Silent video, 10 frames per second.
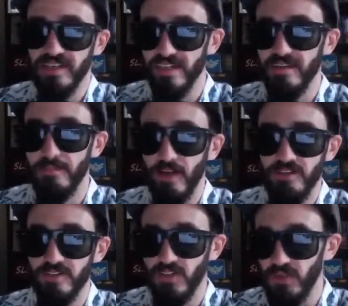Kingdom
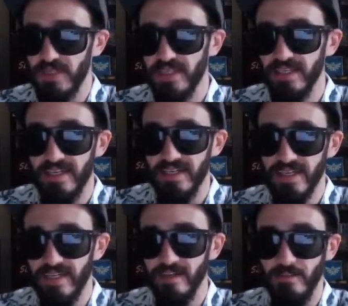Hearts 3 into
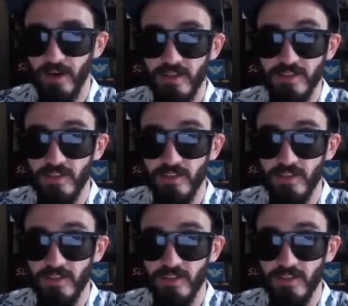Kingdom Hearts